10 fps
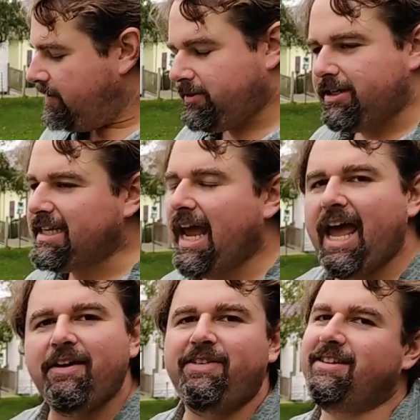It was just a
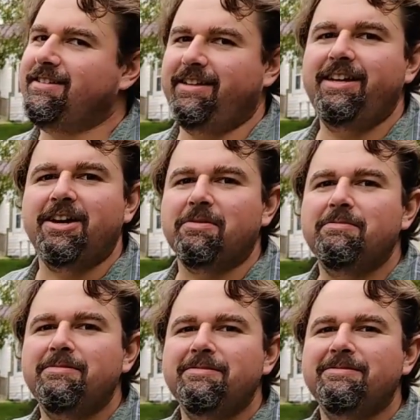half-inch
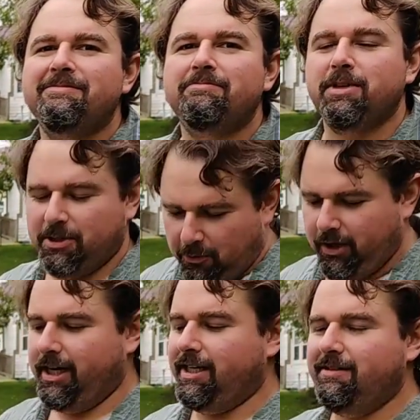limb, but it
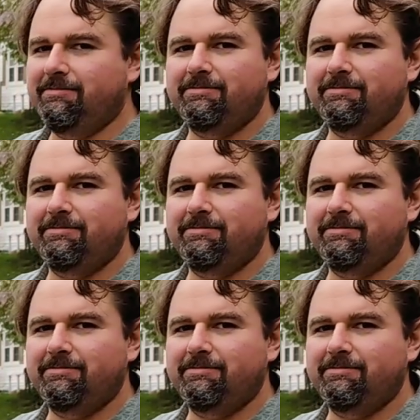won.